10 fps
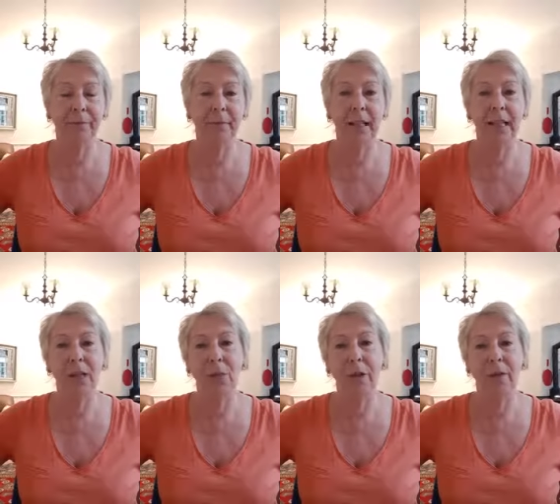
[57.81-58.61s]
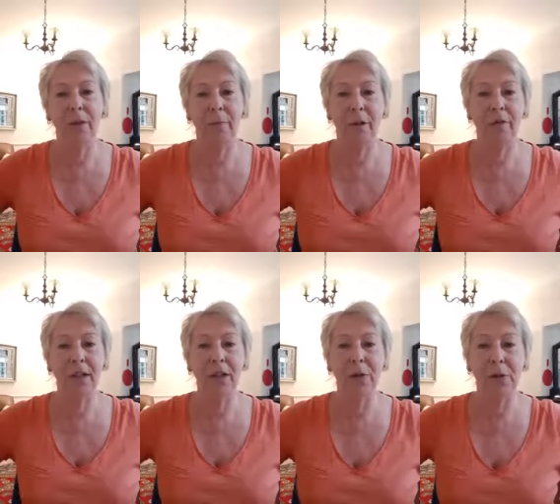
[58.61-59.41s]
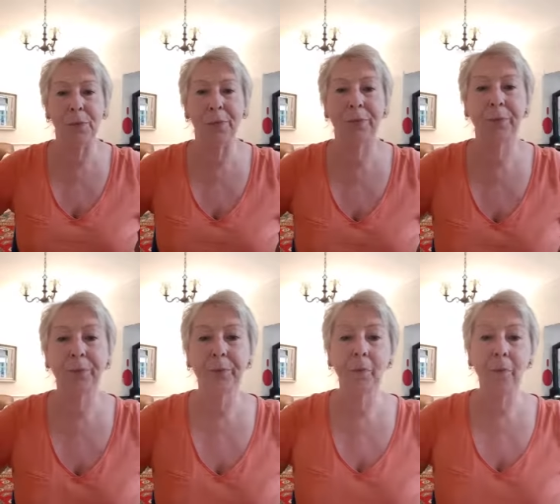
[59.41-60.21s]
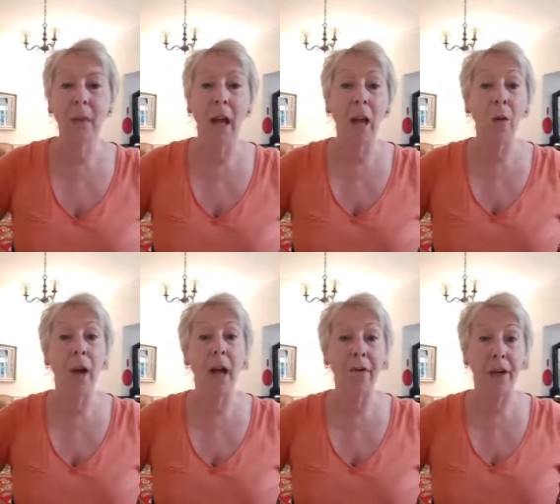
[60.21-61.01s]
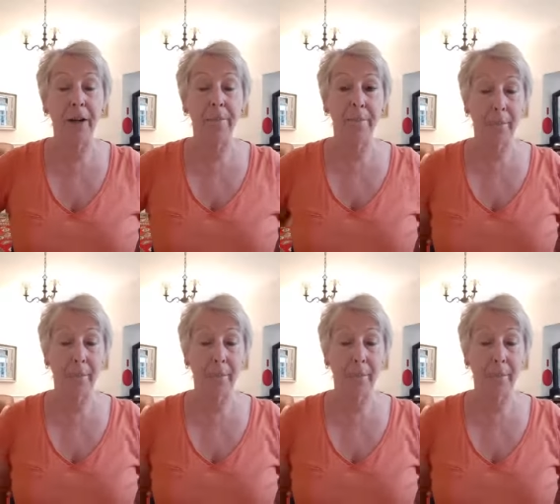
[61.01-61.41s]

I deal with my videos. However,